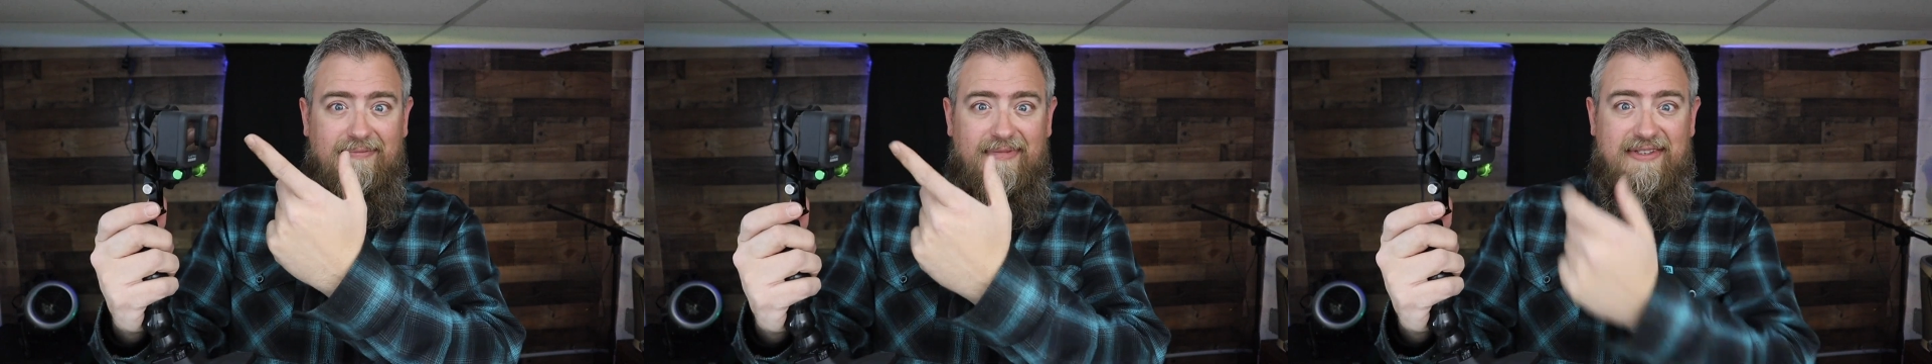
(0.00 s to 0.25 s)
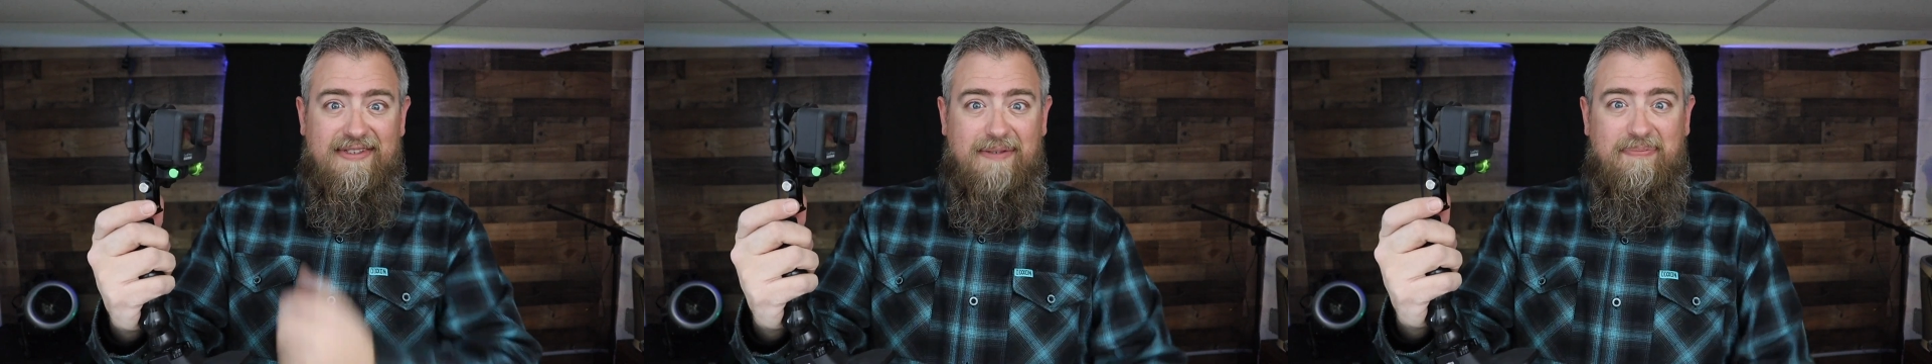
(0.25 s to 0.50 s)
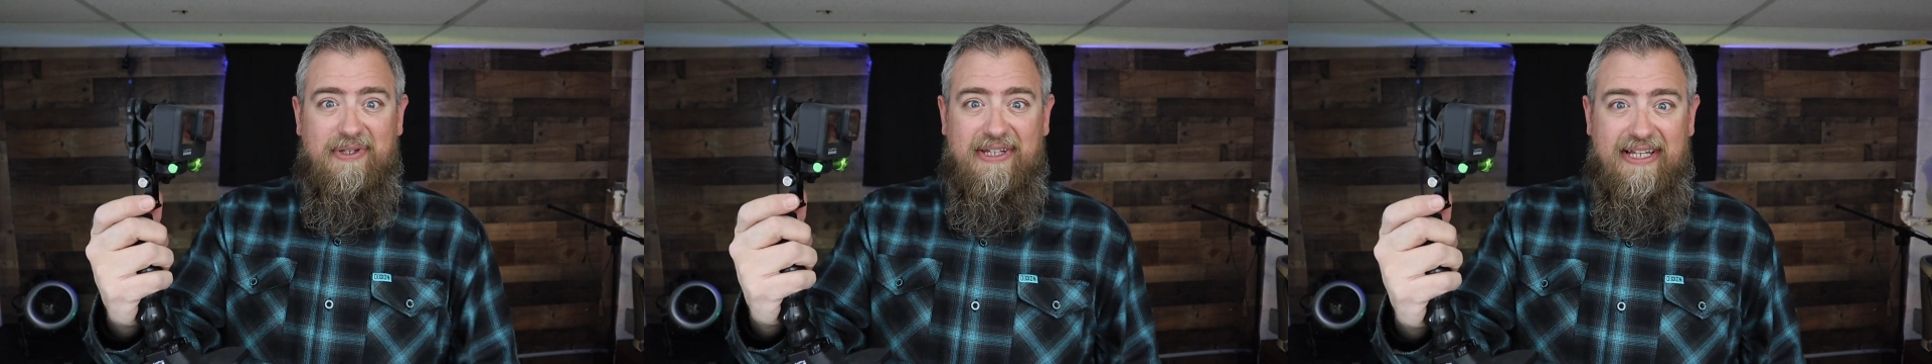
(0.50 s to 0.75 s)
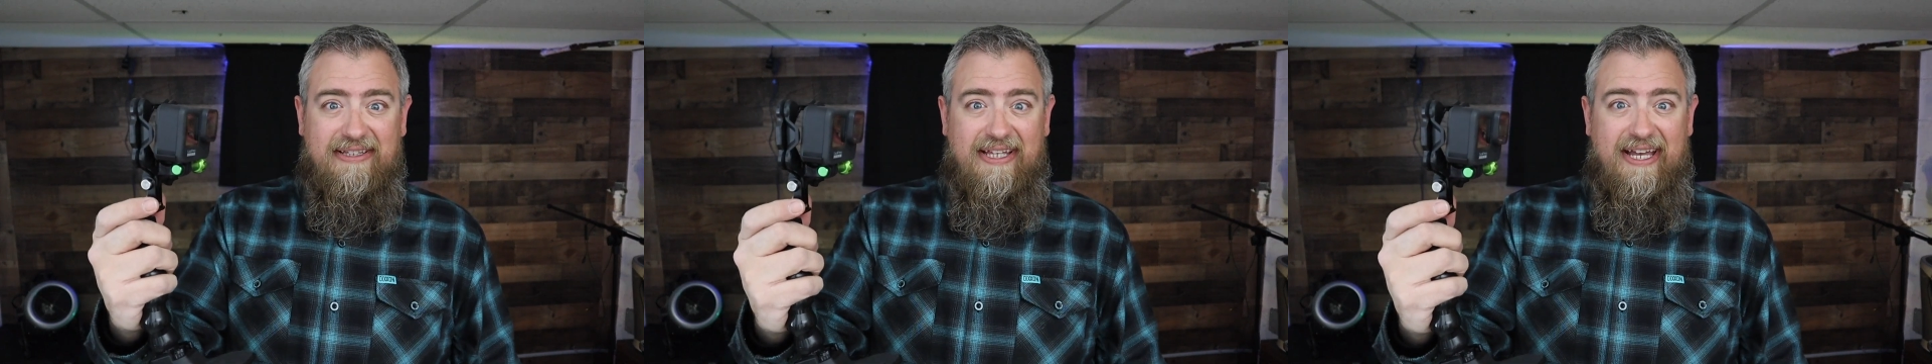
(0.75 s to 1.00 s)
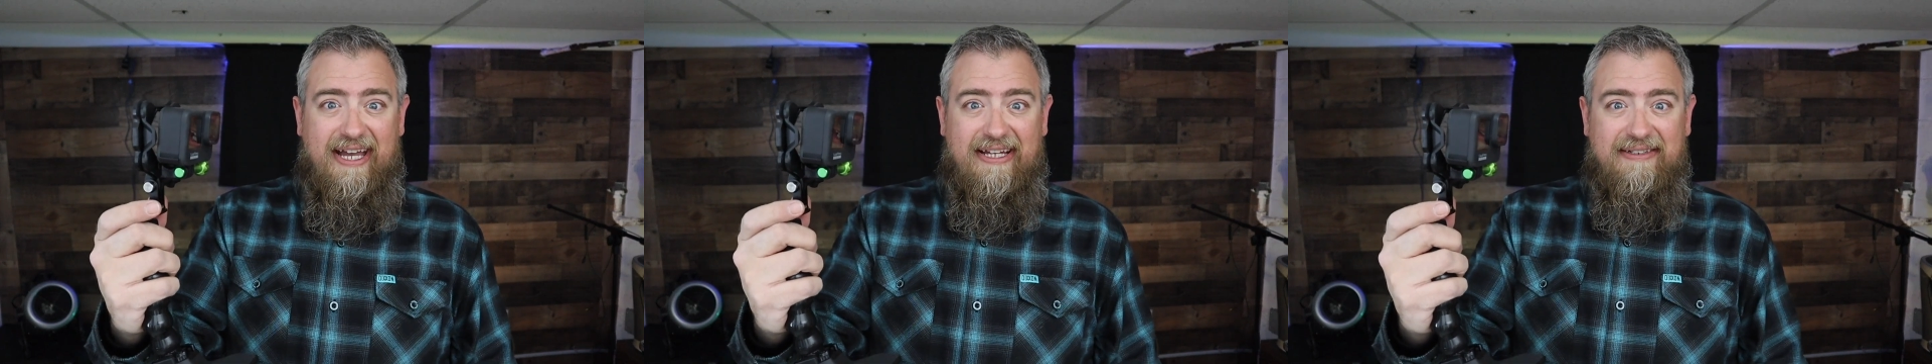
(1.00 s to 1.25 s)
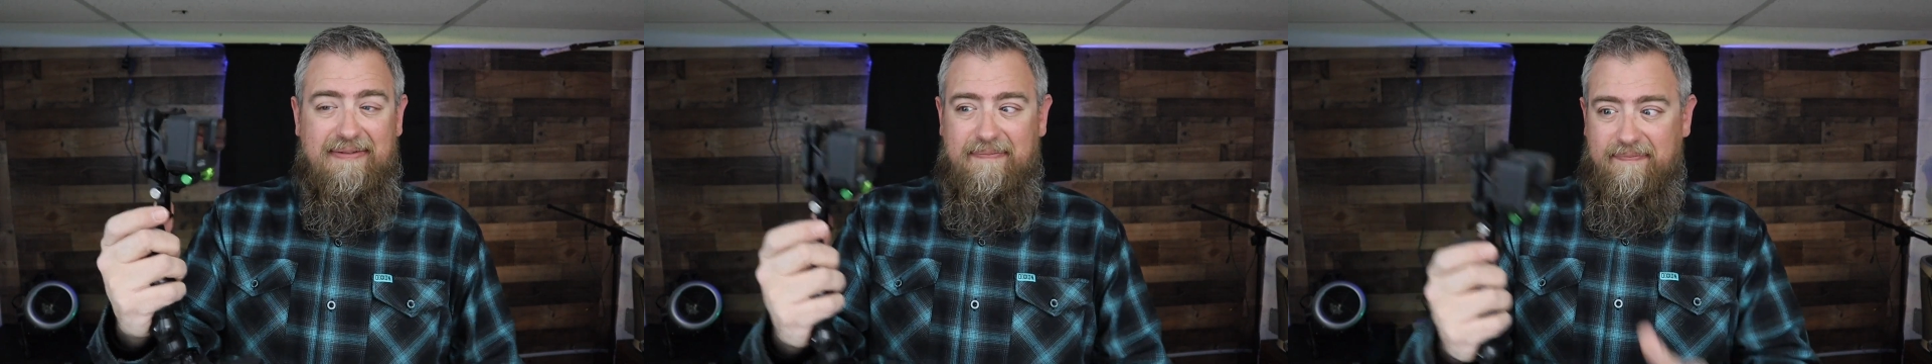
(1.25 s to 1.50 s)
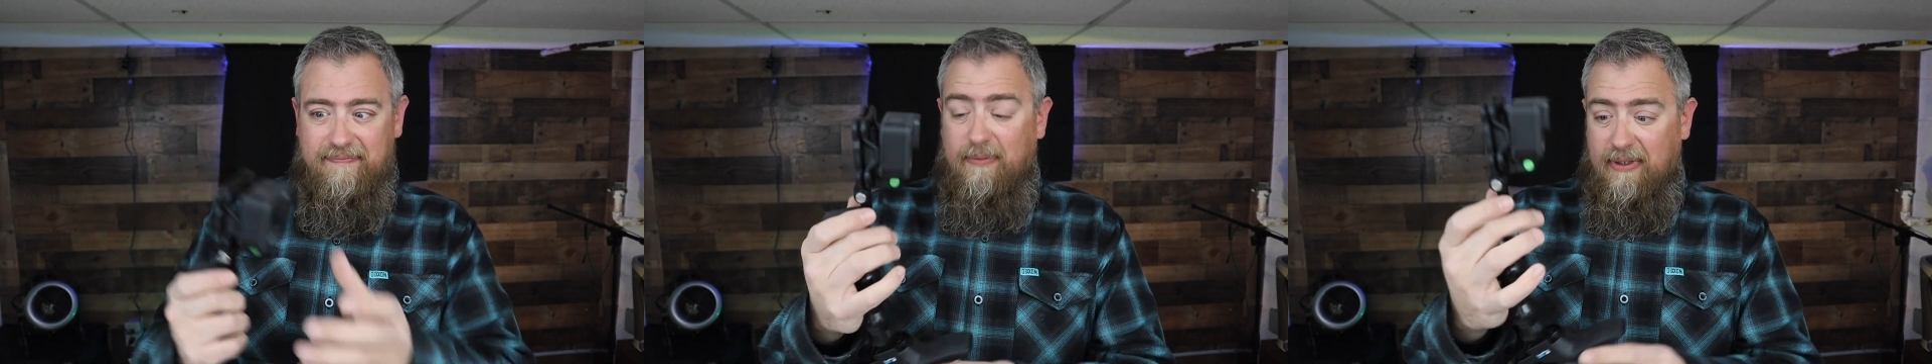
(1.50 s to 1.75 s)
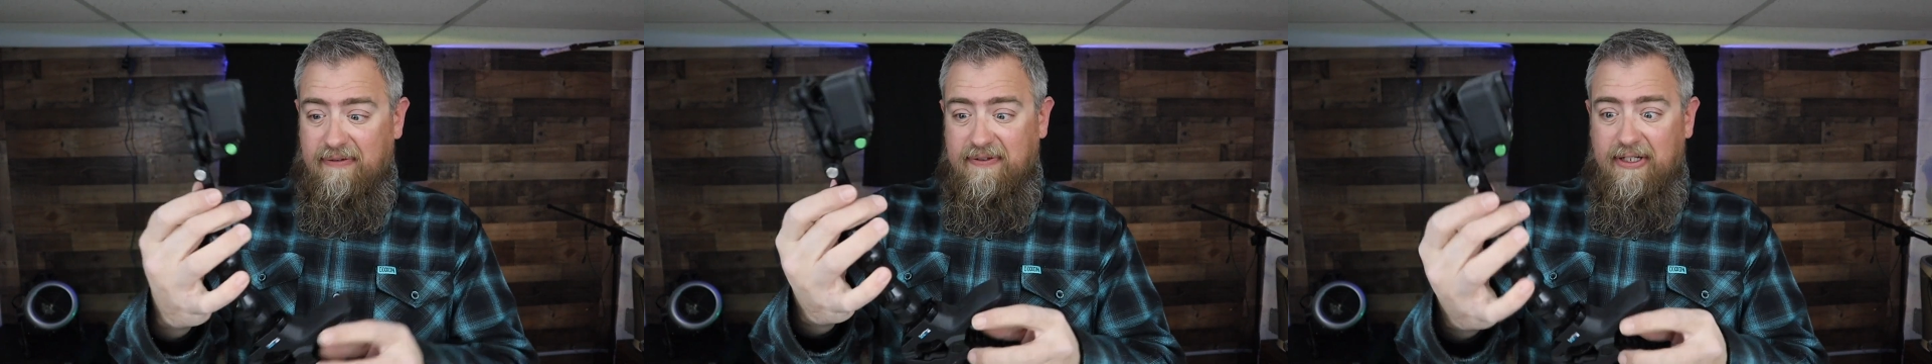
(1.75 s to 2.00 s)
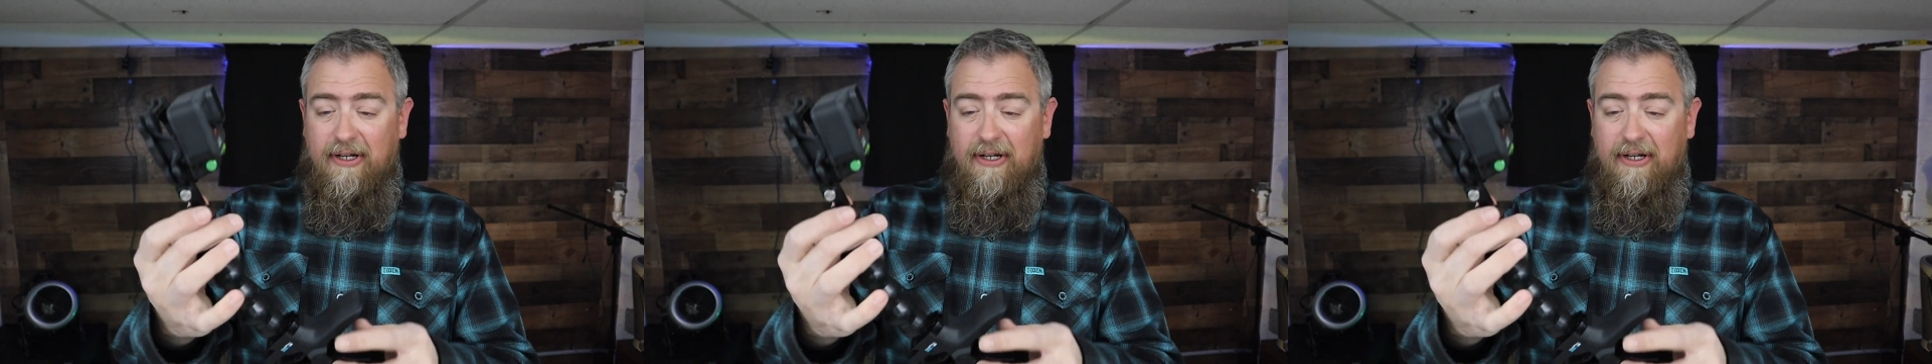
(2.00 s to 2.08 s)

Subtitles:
Something like that. What if you